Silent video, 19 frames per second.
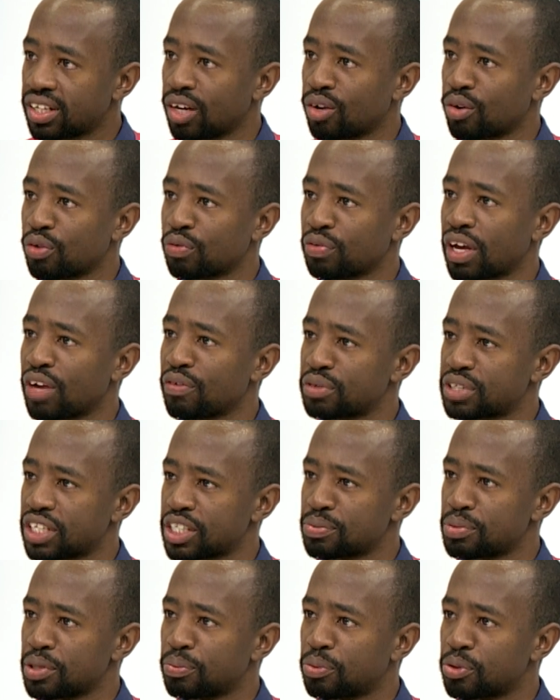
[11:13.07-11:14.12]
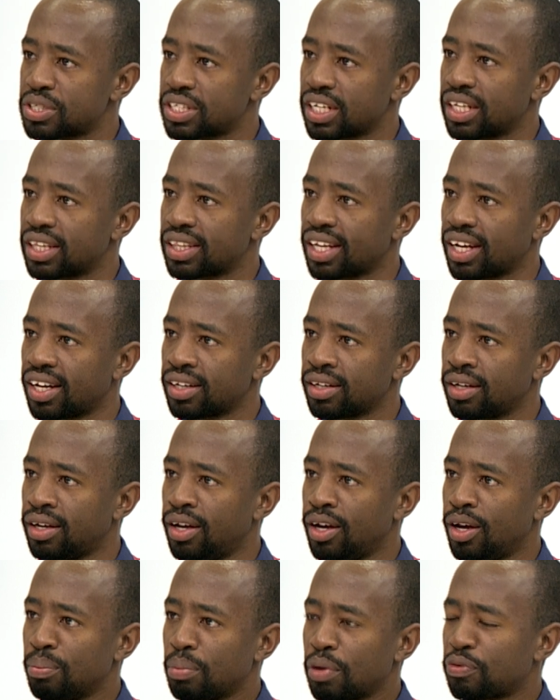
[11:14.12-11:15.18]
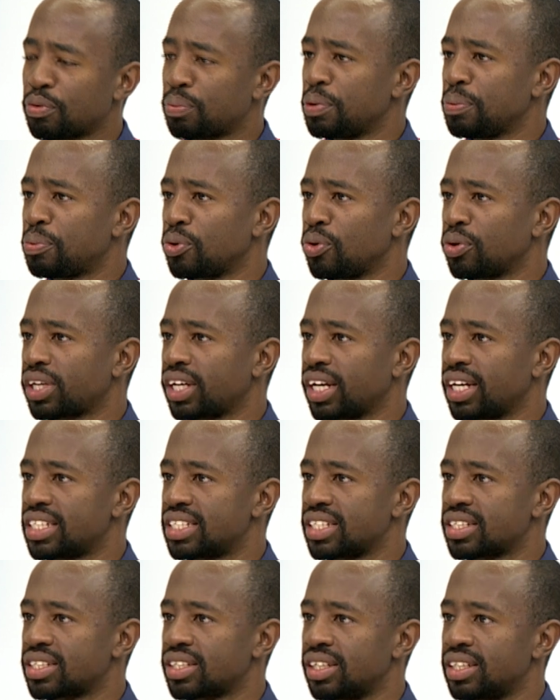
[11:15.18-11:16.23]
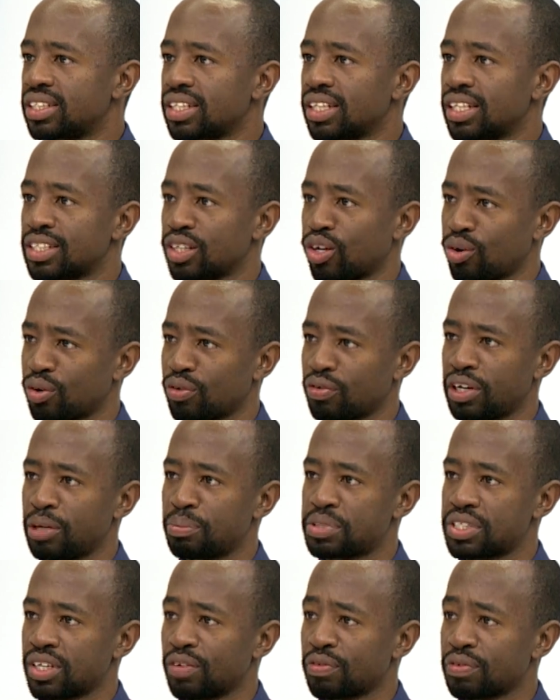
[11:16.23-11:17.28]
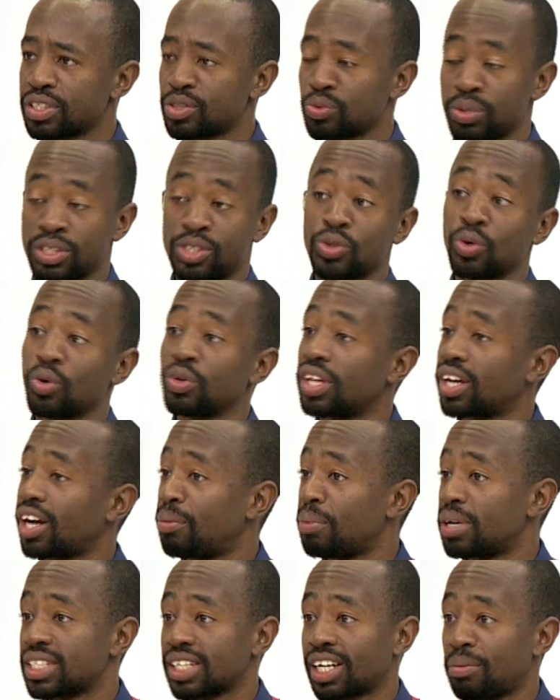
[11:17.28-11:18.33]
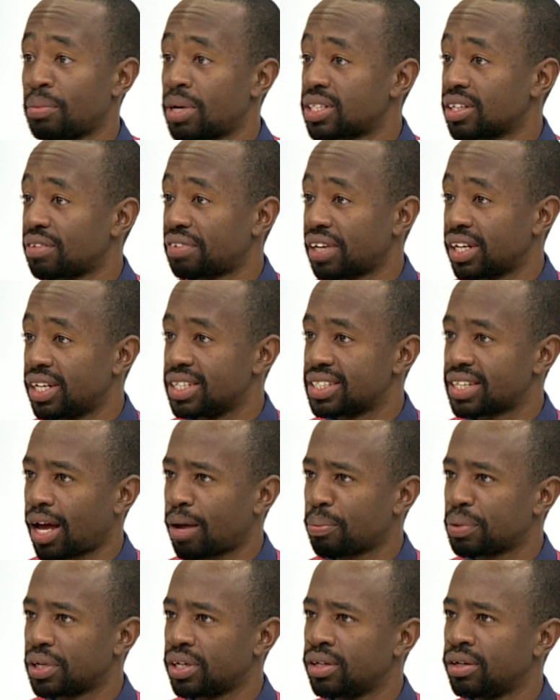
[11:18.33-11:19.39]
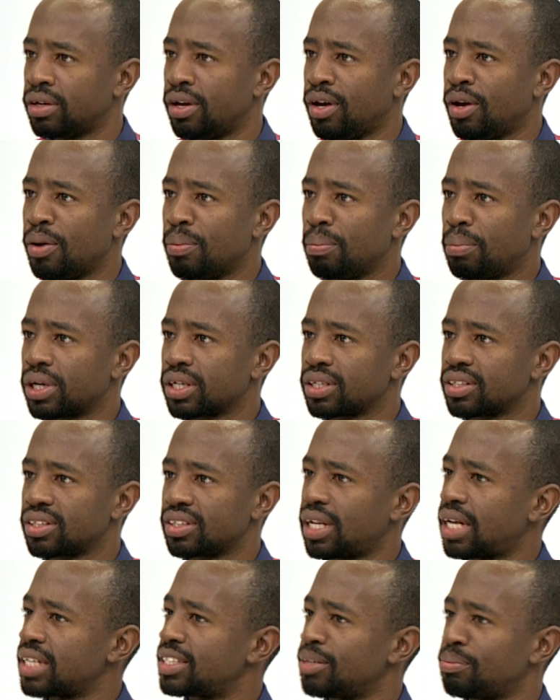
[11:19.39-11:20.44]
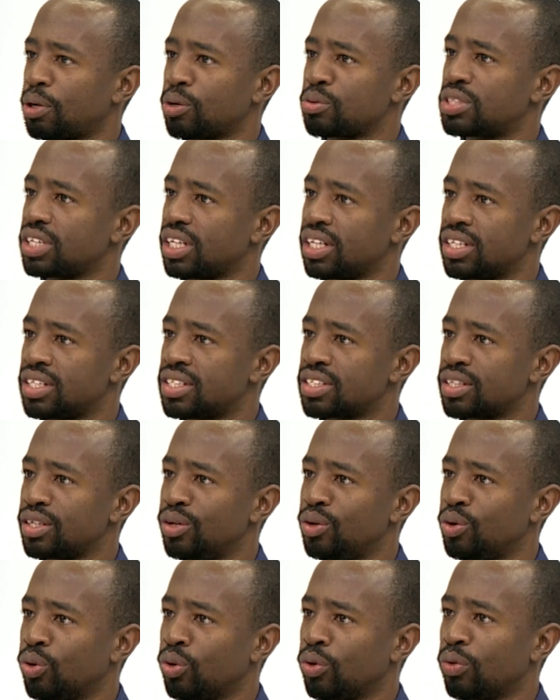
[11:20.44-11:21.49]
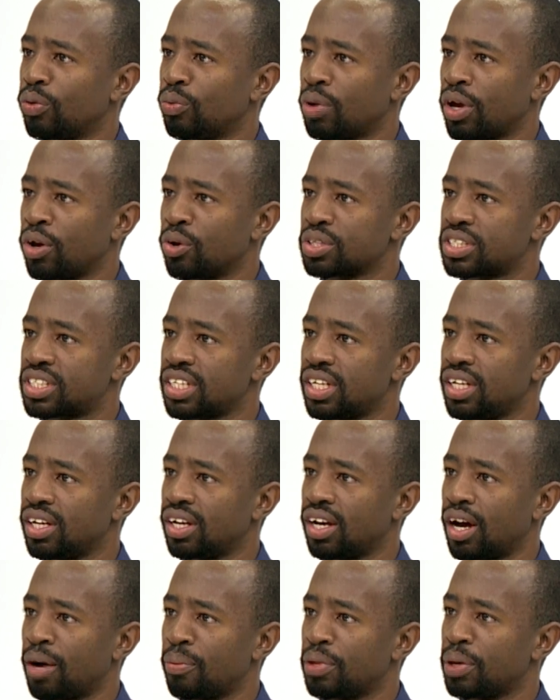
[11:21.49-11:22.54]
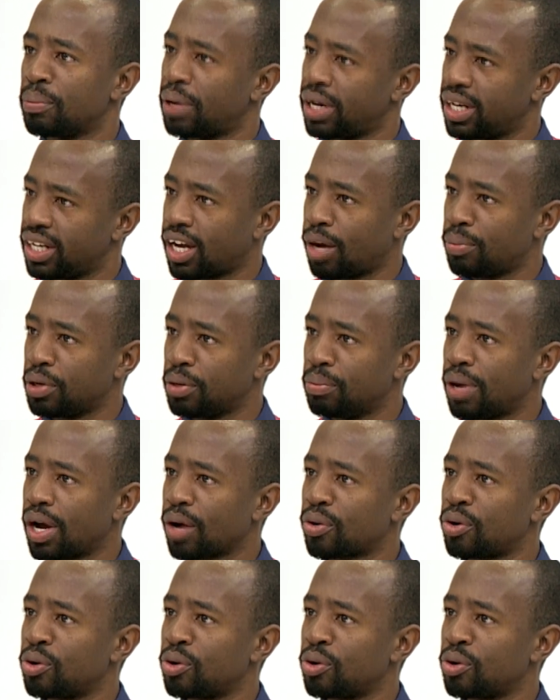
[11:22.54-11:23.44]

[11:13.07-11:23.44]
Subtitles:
A lot of effort has been put in there. But for people looking at it, they say there's a lot of lip service. We saw the Kamata Fridays happen, but that's about it. You know, we're not seeing the money coming back.